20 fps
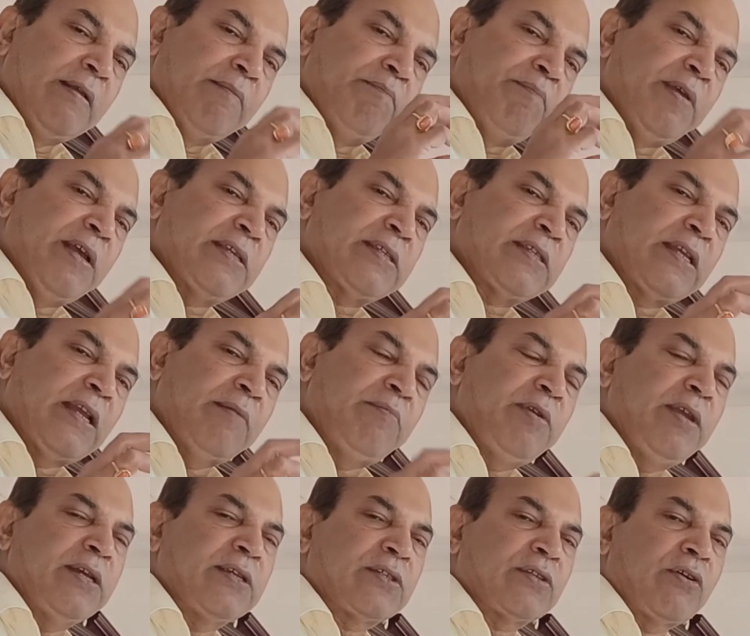Base
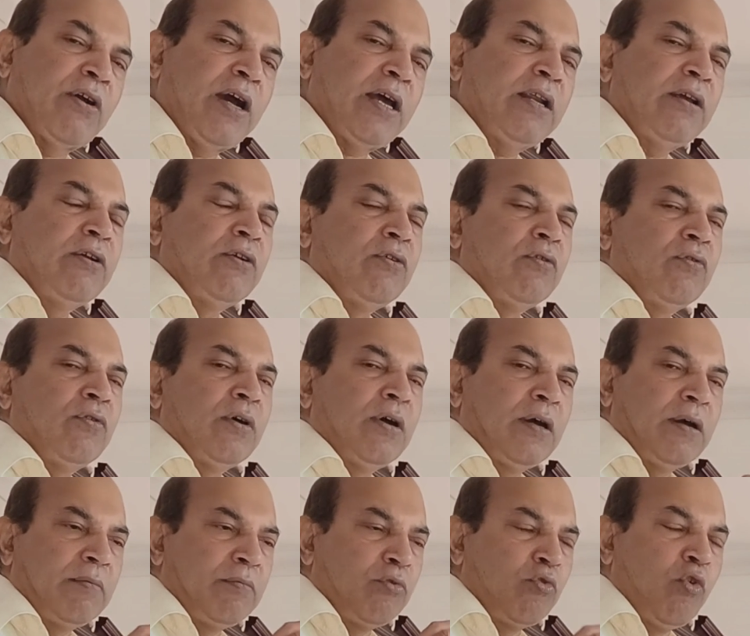KVA square,
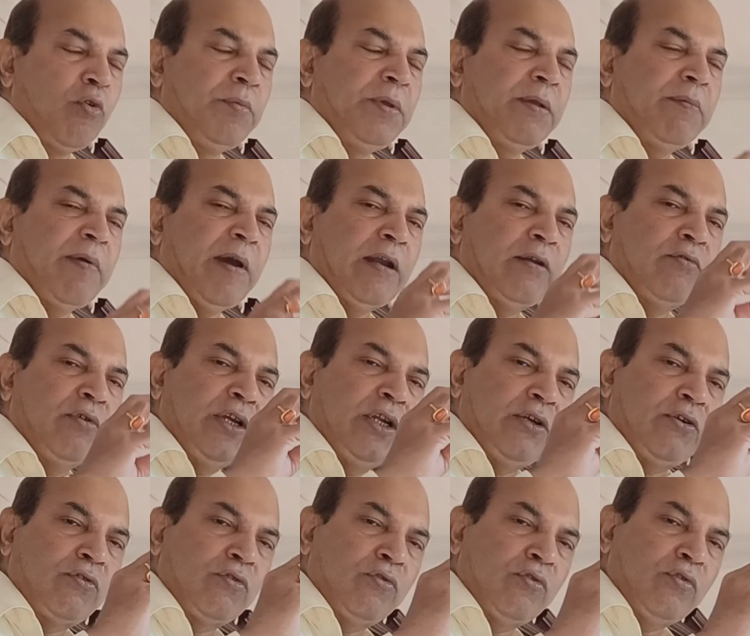ohmic value
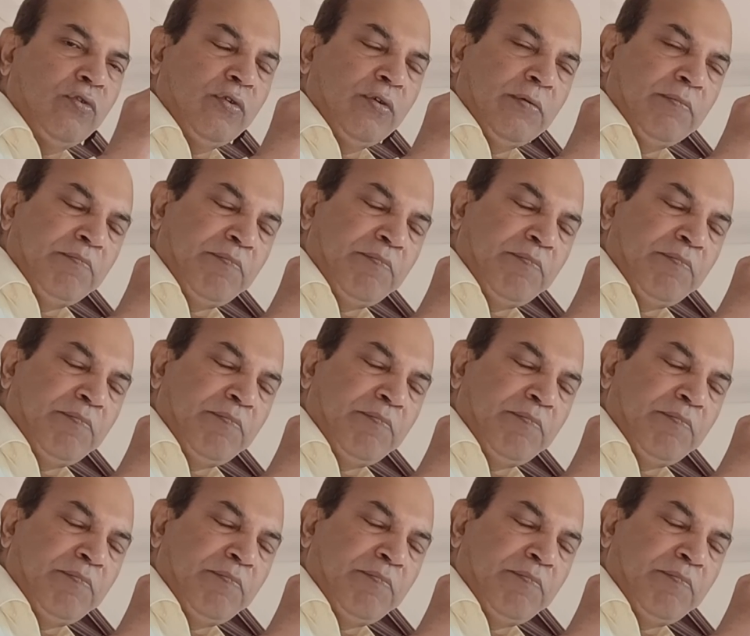into